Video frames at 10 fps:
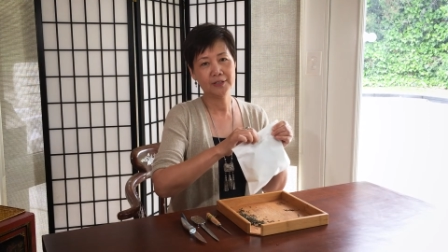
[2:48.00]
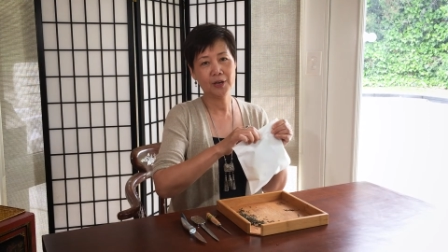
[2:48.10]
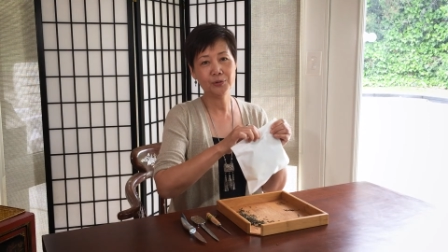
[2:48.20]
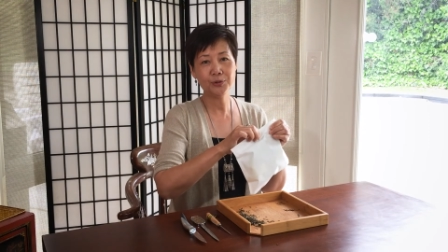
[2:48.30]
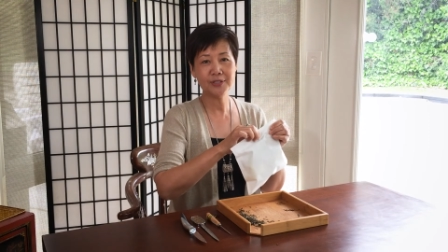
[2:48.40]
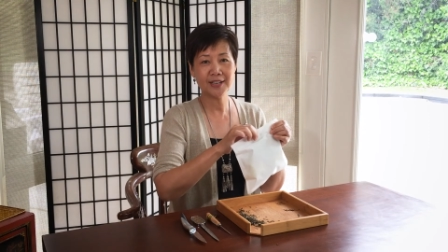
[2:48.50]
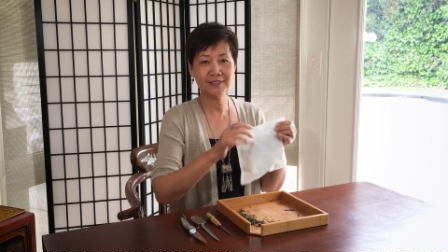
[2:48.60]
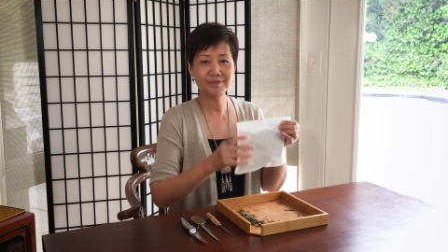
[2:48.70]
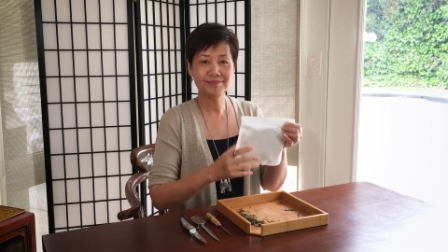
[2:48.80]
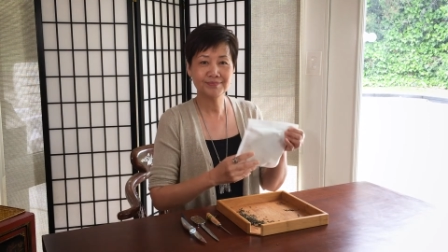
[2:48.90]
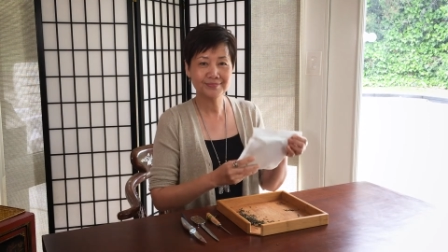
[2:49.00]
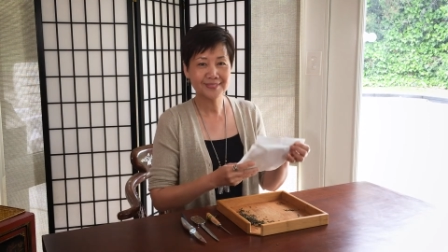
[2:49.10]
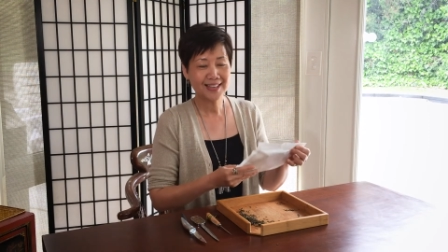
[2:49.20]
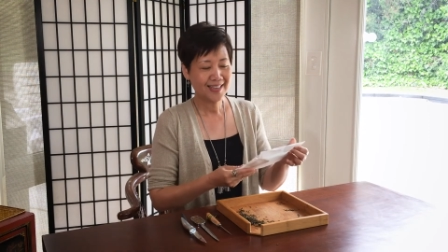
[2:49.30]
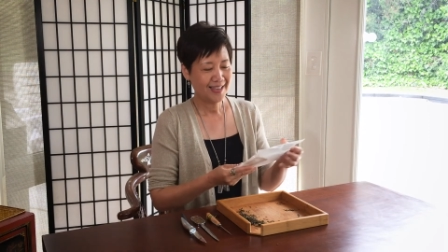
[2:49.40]
Now you're done,
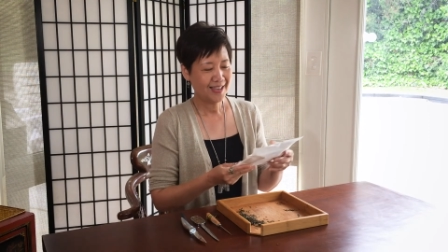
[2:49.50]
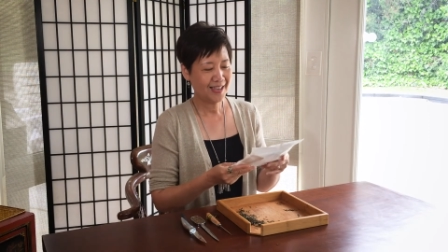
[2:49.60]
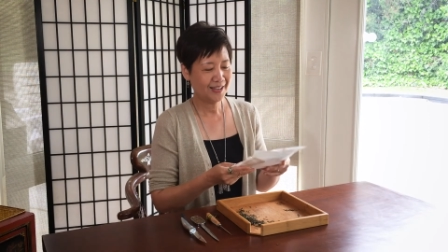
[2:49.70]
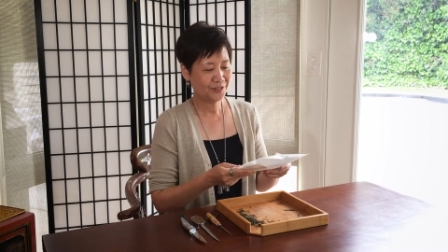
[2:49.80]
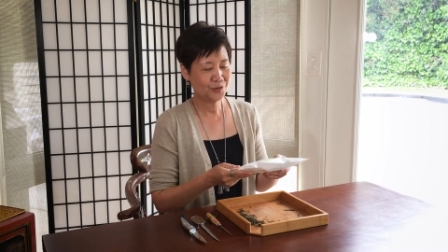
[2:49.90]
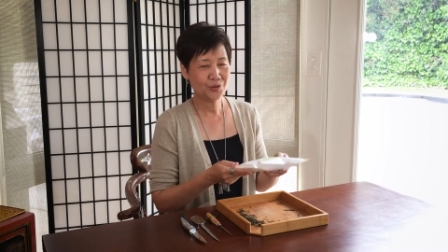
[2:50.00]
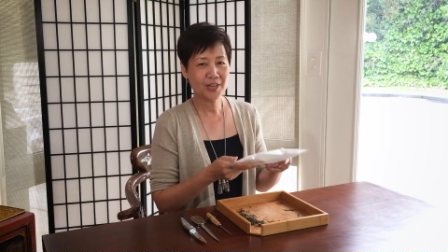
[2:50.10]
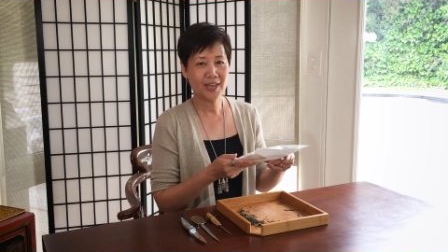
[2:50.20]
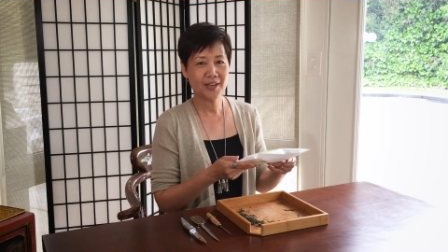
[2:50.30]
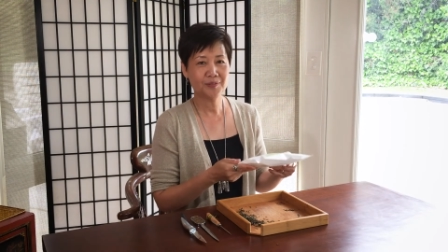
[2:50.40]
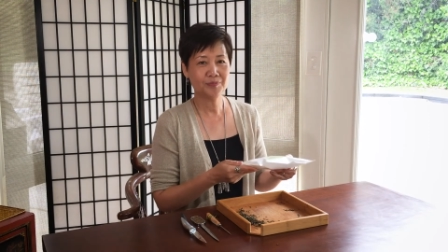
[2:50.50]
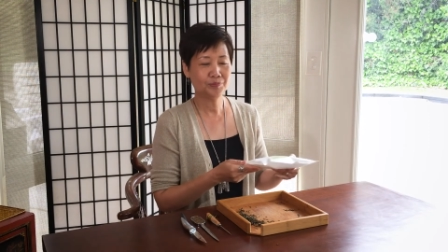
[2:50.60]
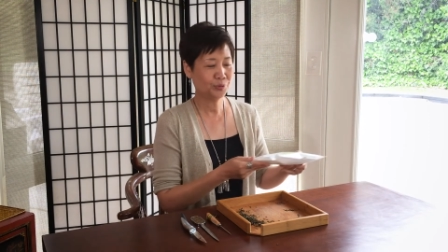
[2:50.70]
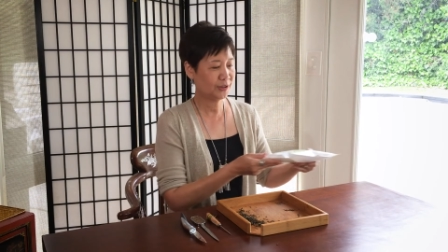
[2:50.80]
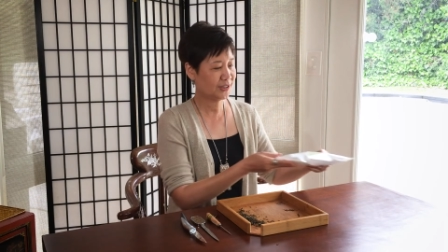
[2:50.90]
and you can
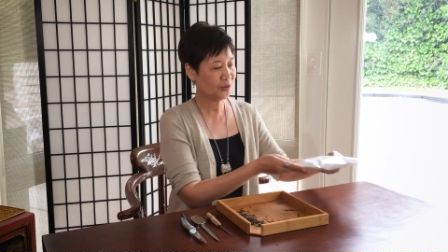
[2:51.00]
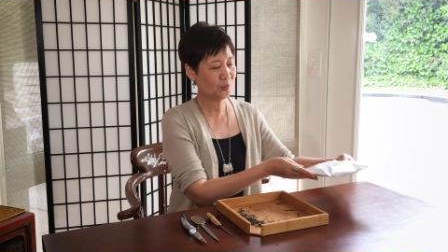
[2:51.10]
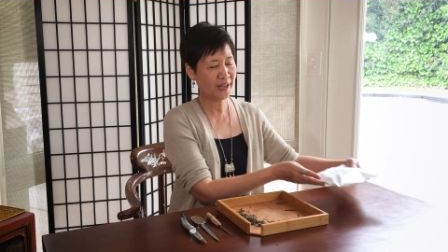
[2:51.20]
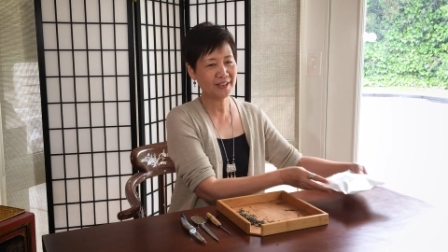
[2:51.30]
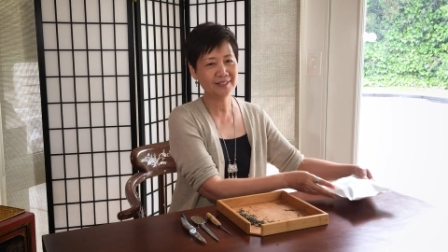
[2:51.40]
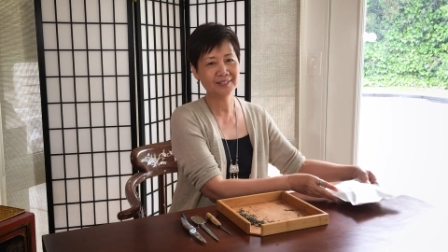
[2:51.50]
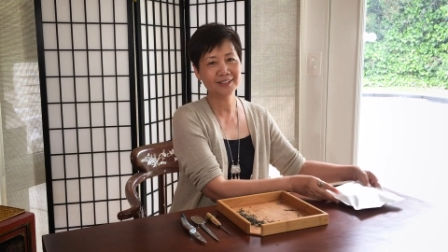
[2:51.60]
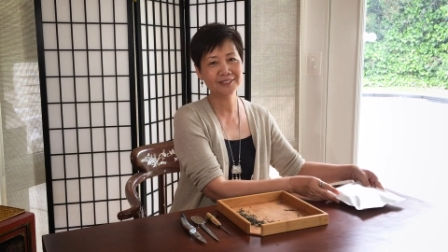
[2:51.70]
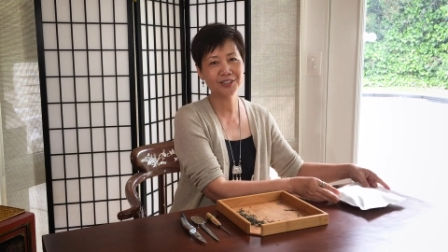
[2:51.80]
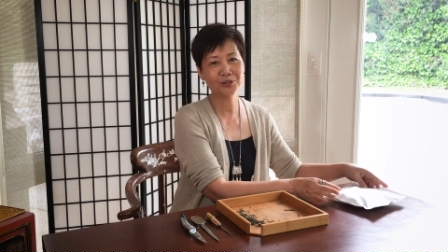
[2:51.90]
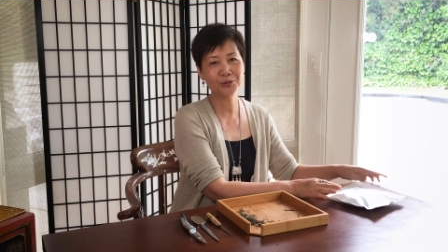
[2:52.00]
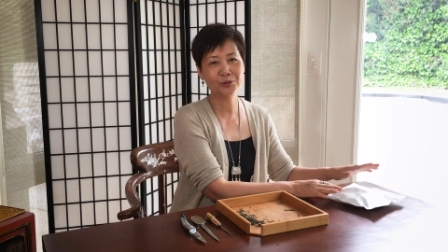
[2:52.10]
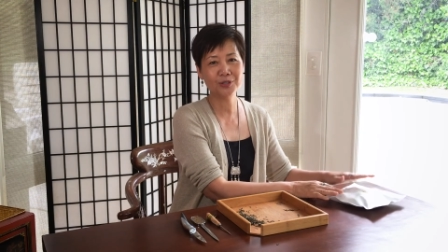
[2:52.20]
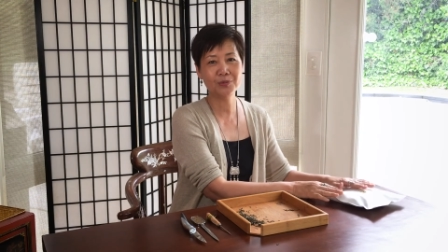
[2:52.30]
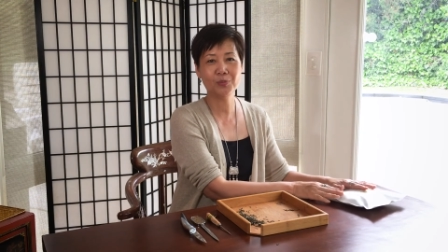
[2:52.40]
put this away until
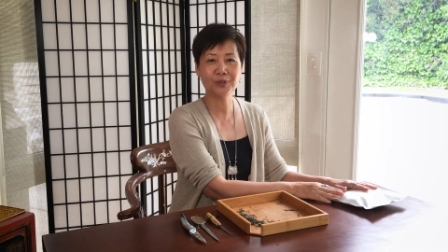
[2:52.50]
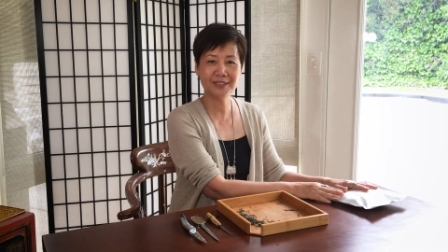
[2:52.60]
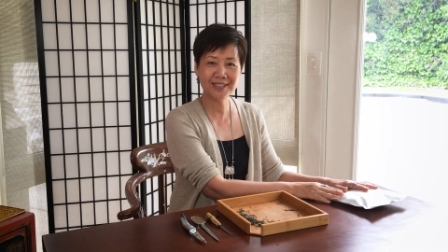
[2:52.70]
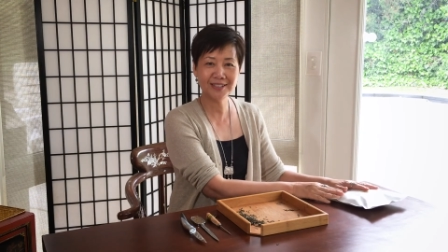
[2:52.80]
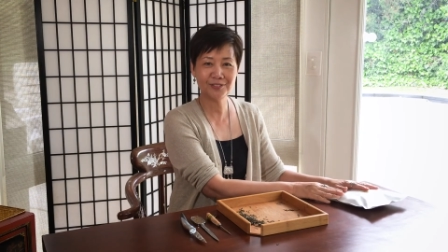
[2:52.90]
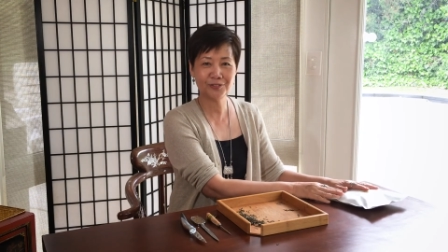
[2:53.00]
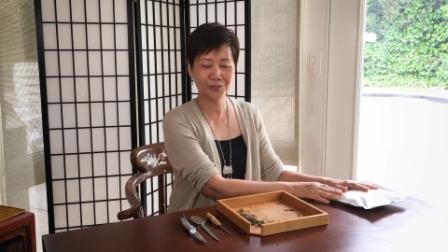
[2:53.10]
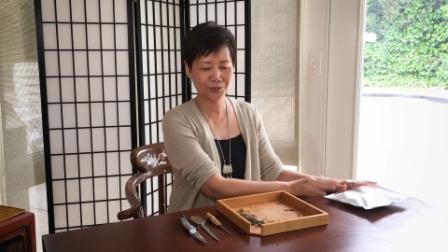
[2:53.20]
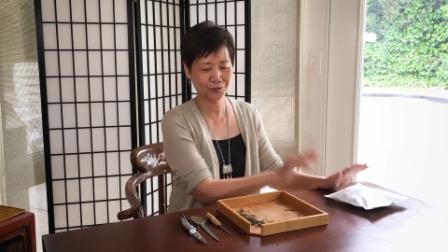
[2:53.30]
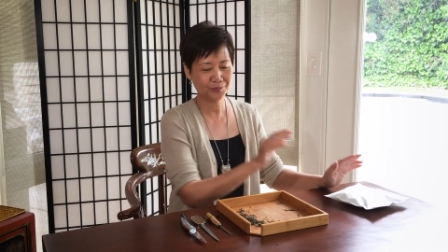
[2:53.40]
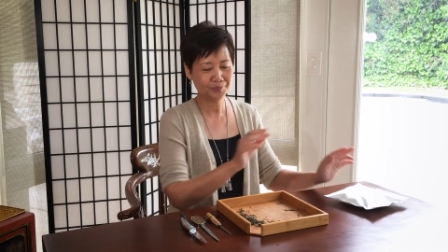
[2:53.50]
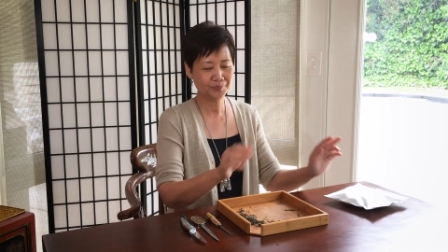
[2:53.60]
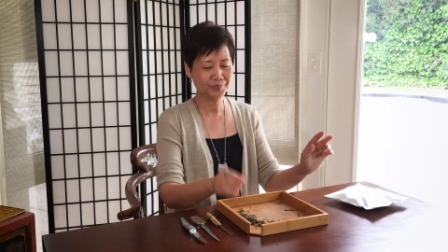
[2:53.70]
you need more tea in the future.